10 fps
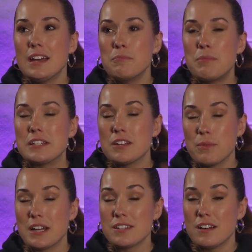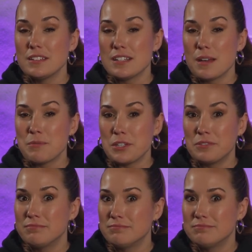based on what I saw in this episode,
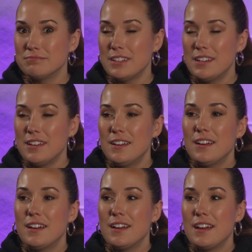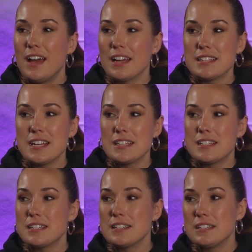I guess
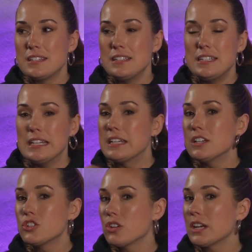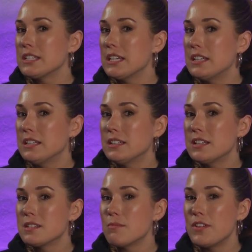has deconstructed
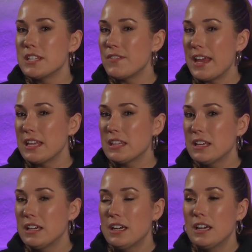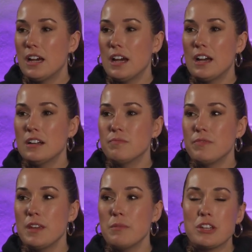some of his faith.
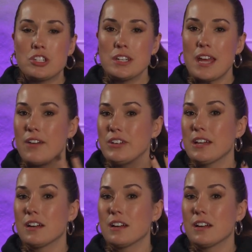He mentioned having a